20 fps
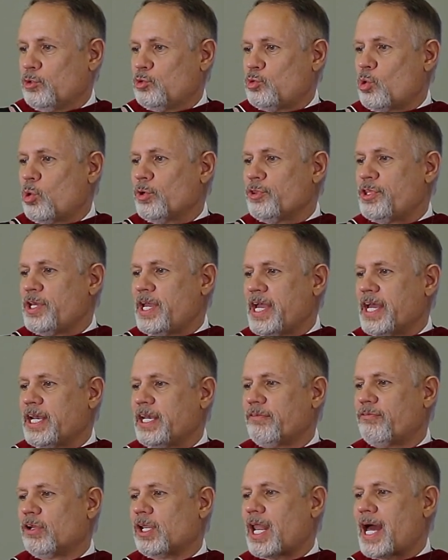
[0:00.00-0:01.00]
Toward the
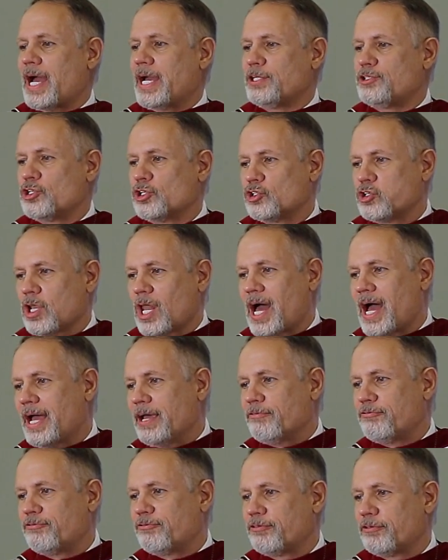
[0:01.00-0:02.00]
end of Elijah's
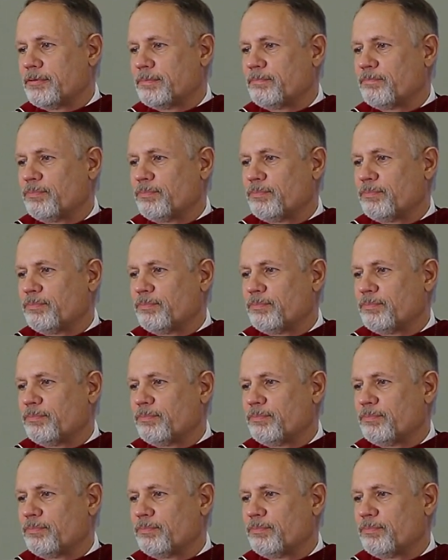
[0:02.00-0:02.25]
life,